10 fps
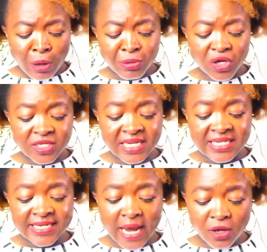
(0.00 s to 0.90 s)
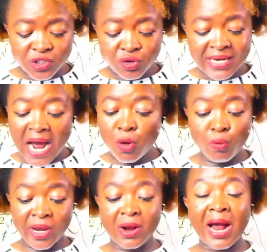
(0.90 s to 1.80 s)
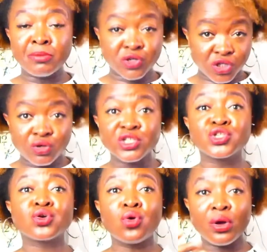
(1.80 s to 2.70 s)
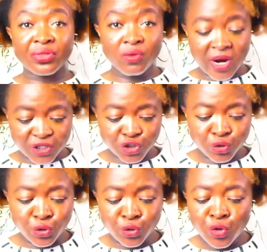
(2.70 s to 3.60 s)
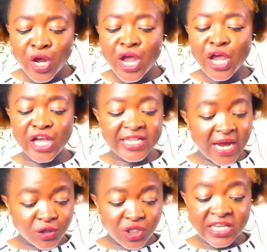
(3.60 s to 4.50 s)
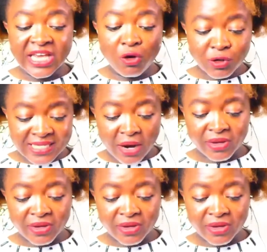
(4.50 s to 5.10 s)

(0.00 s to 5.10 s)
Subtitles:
because it tells you now where, I'm just going to scroll through and show you. It goes now